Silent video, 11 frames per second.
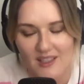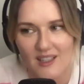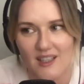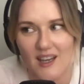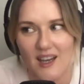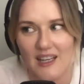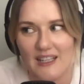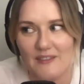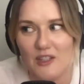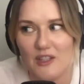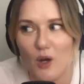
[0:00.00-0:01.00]
And
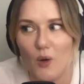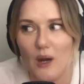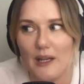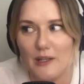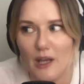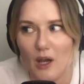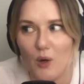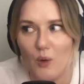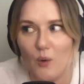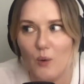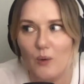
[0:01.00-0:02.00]
even though I
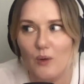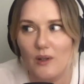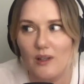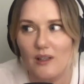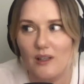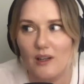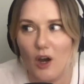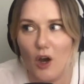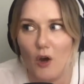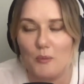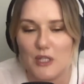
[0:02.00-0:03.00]
know
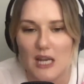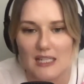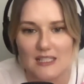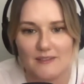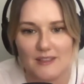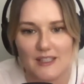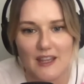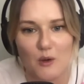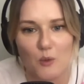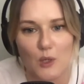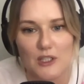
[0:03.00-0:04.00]
objectively they
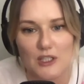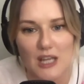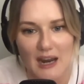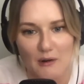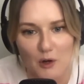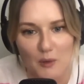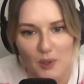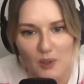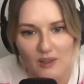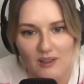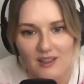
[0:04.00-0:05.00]
were
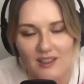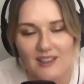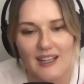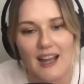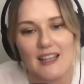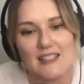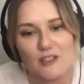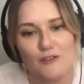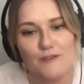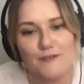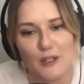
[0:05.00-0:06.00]
terrible, like I still
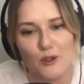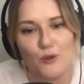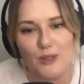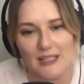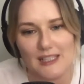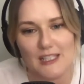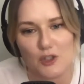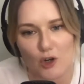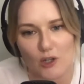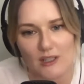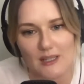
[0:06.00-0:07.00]
feel really
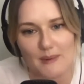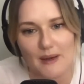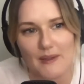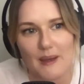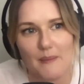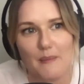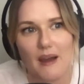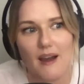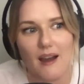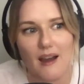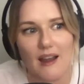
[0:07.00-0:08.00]
strongly about them,
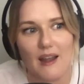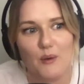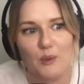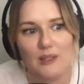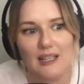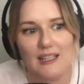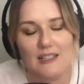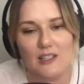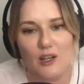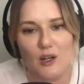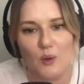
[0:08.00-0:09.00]
I would like to
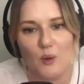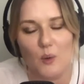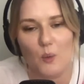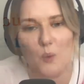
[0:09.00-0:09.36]
know, what